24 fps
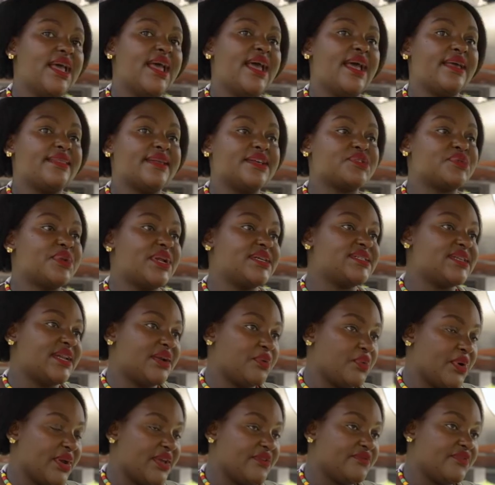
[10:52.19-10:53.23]
and that's when I
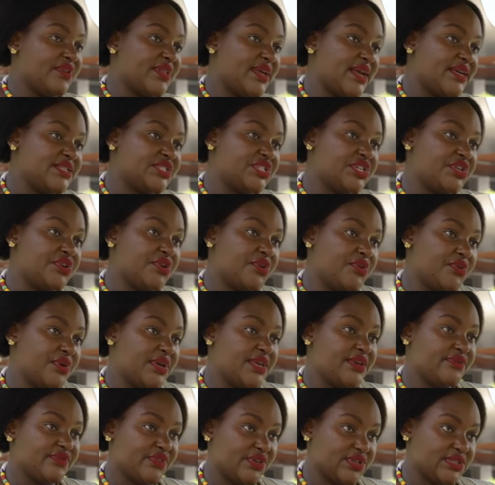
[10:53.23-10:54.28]
started working for the NGO
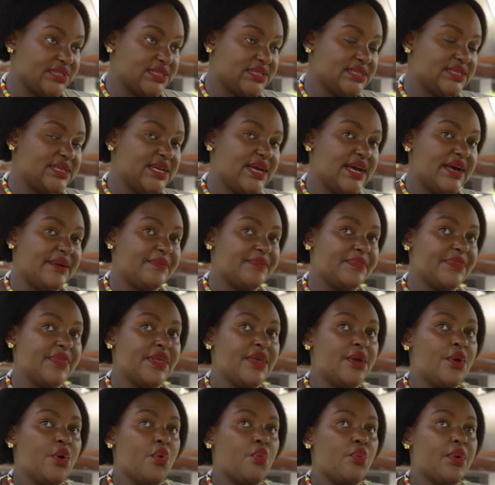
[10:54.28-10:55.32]
HEVOS, um,
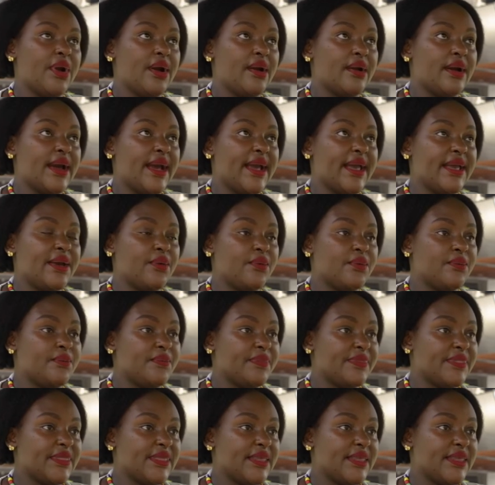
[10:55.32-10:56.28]
where I. How long have